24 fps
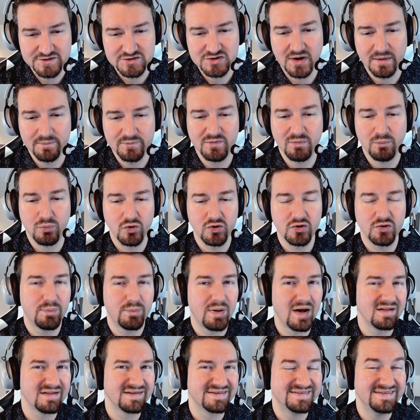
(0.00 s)
Trump's border
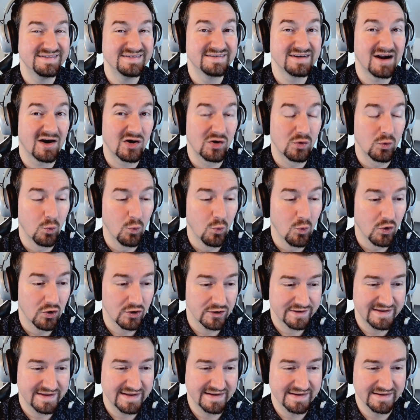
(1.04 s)
policies are
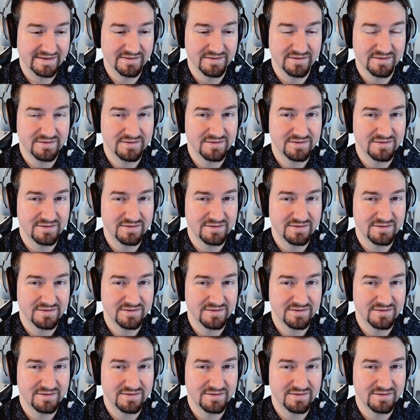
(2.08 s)
working?